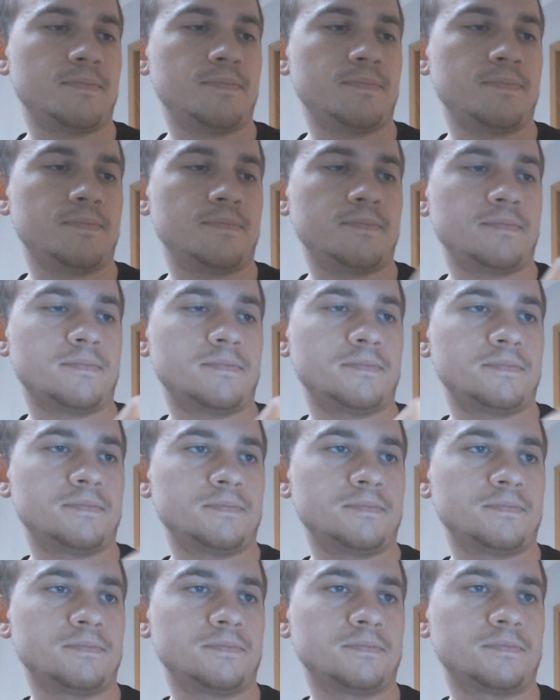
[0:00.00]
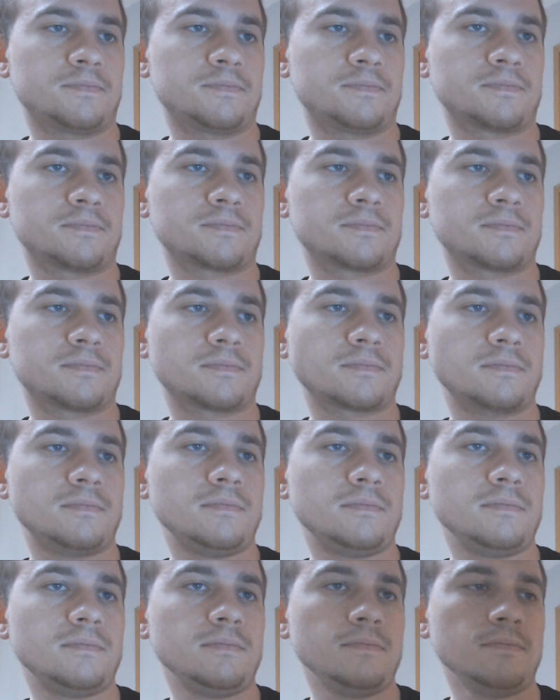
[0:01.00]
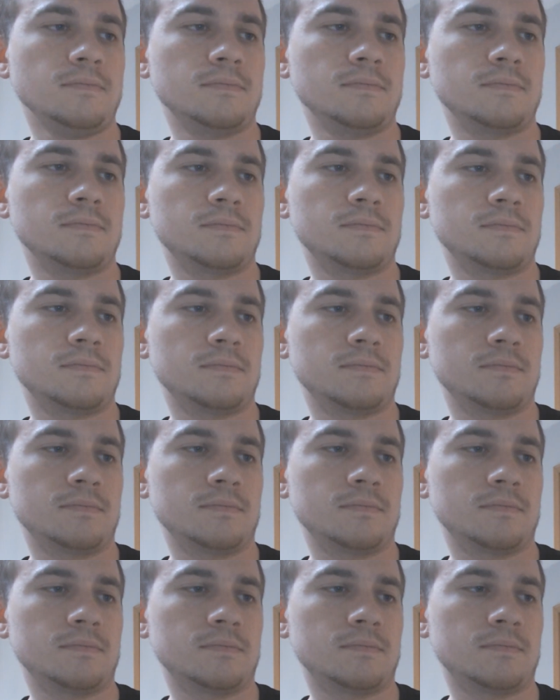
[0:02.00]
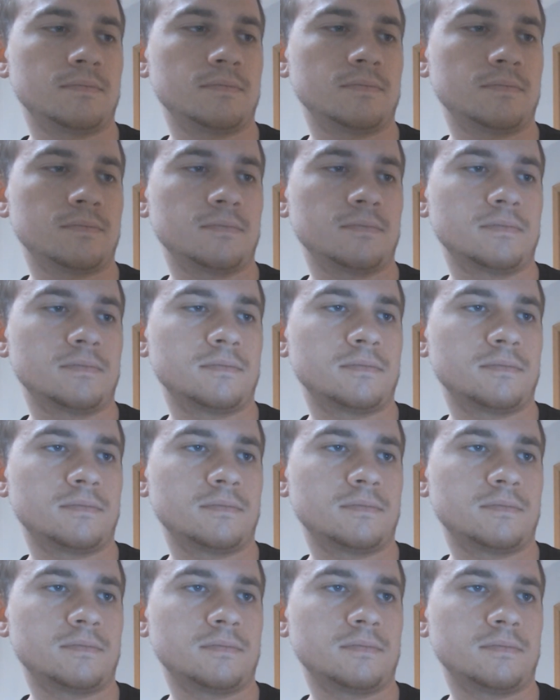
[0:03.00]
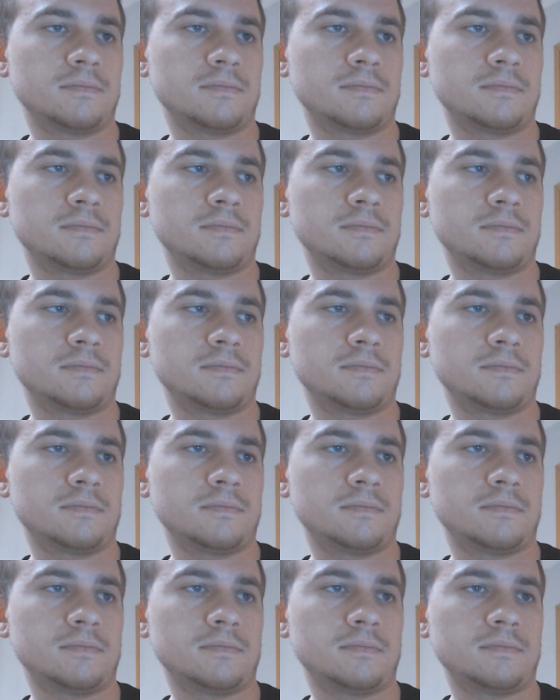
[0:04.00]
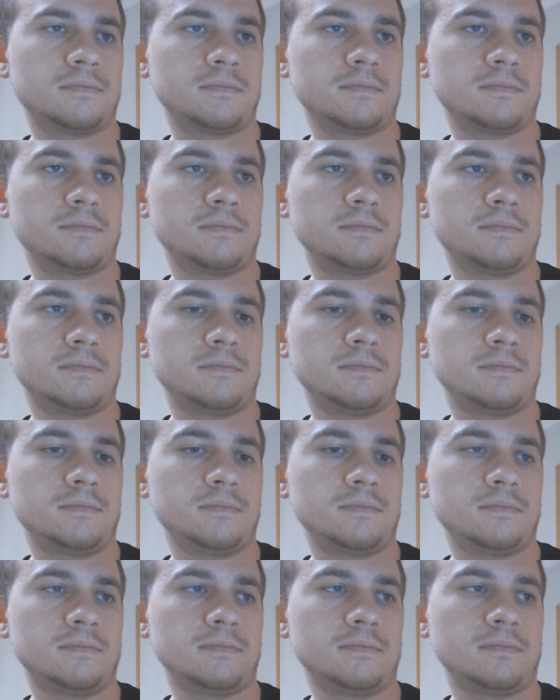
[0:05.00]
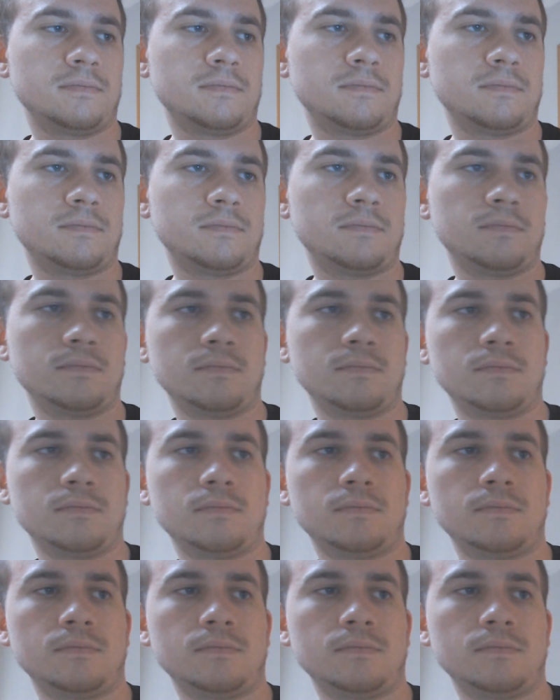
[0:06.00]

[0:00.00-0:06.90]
Nobody speaks.